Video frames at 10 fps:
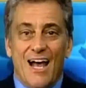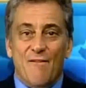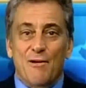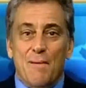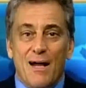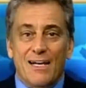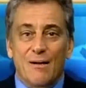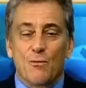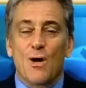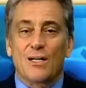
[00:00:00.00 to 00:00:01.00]
Hey everybody,
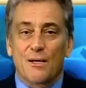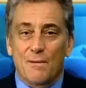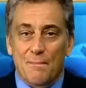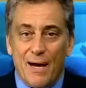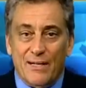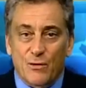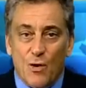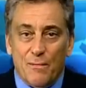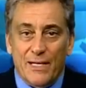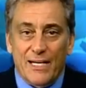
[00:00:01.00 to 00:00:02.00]
and welcome to Mike
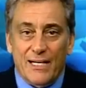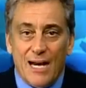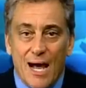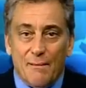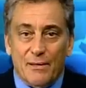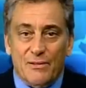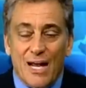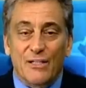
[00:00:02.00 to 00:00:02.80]
Norman Economics.